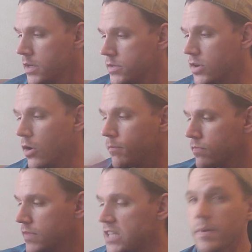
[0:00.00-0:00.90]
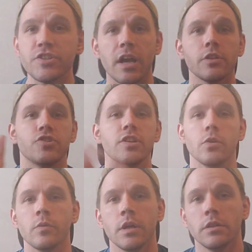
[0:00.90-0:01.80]
So that's my challenge to
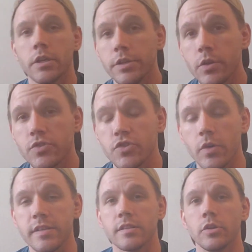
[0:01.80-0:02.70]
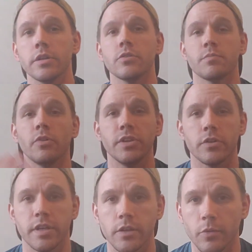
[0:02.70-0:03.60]
you. Look at those joints, look at those
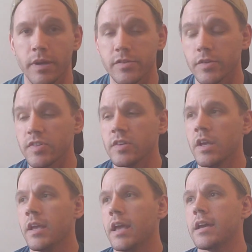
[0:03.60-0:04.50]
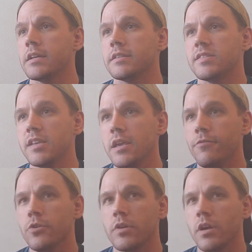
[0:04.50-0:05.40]
multi-articular muscles, and see if
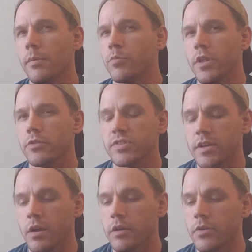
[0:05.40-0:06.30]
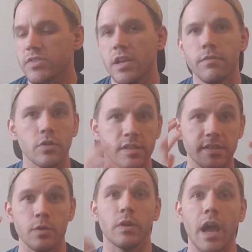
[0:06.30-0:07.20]
you can come up with other scenarios. See if you can
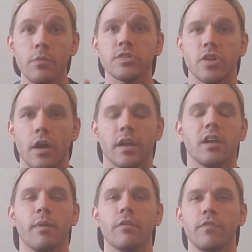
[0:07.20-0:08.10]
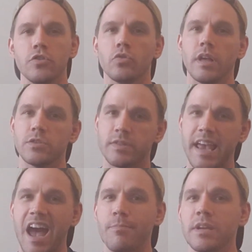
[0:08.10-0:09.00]
see what I was talking about. Visualize what's
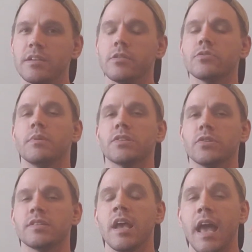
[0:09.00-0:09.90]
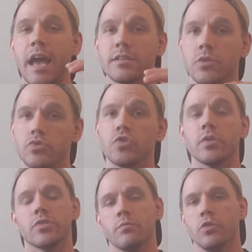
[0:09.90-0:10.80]
happening to those muscles as those
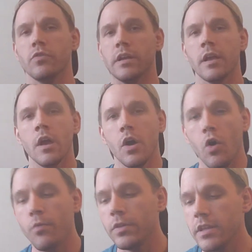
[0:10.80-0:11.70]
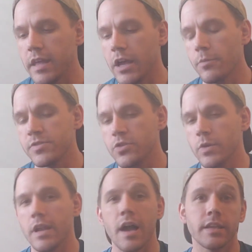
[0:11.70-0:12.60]
joints are moving. Hopefully that helps to
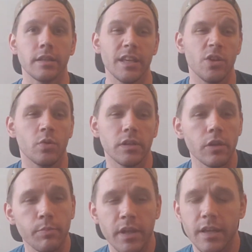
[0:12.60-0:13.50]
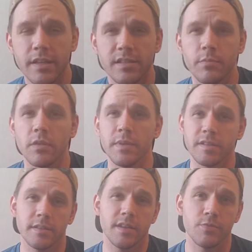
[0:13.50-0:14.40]
inoculate you a little bit against some of the
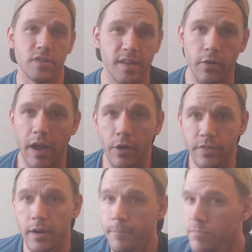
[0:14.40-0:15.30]
misconceptions that are out there.